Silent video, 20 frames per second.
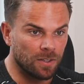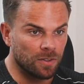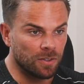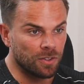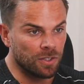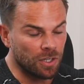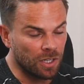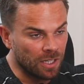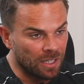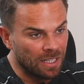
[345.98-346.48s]

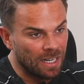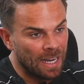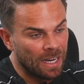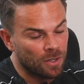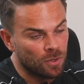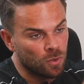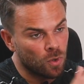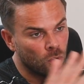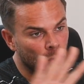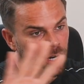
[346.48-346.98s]
you can
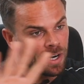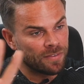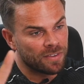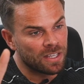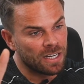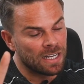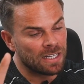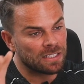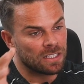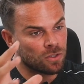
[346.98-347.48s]
ignore
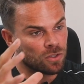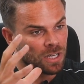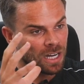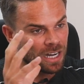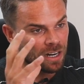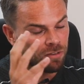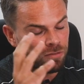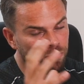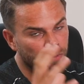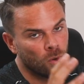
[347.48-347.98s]
everything else and just
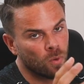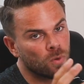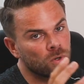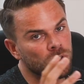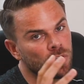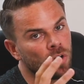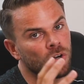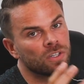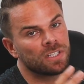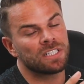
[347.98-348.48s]
kind of
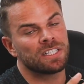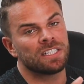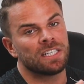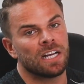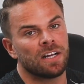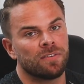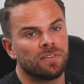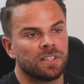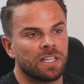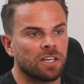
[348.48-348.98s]
focus on
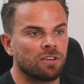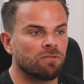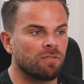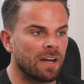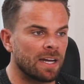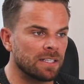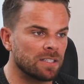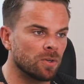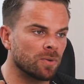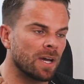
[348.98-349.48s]
yourself and think,
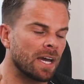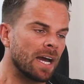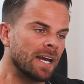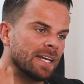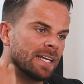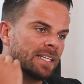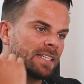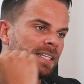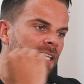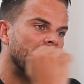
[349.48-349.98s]
right, okay, I
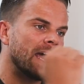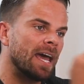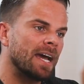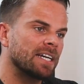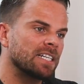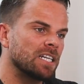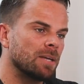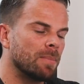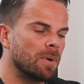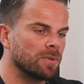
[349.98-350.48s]
need
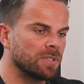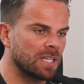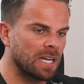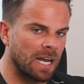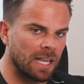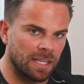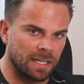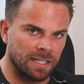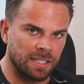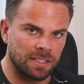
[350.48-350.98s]
X amount of
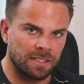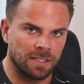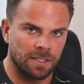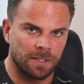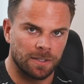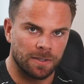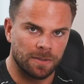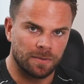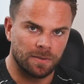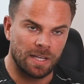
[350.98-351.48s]
calories
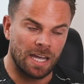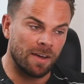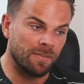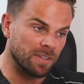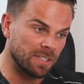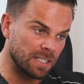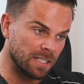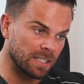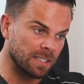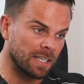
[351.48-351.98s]

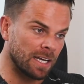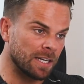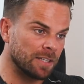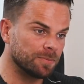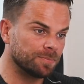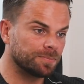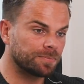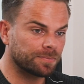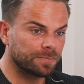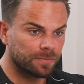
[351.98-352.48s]
every single
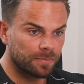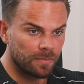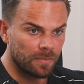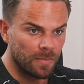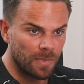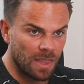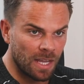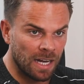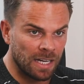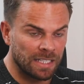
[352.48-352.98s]
day,
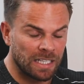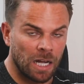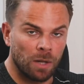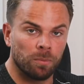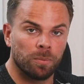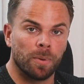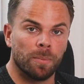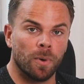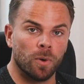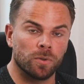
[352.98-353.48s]
and that'll
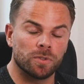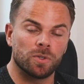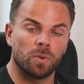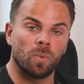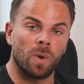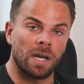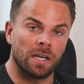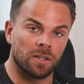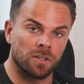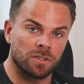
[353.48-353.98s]
promote
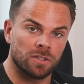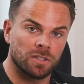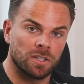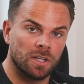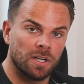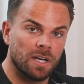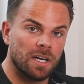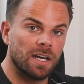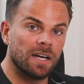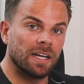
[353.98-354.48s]
weight loss.
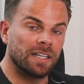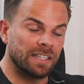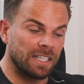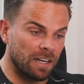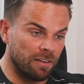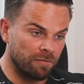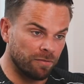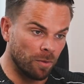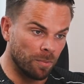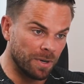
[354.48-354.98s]
And
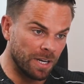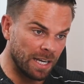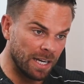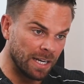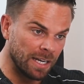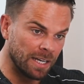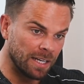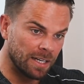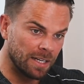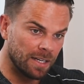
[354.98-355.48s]
then from
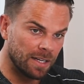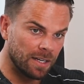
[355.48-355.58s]
there,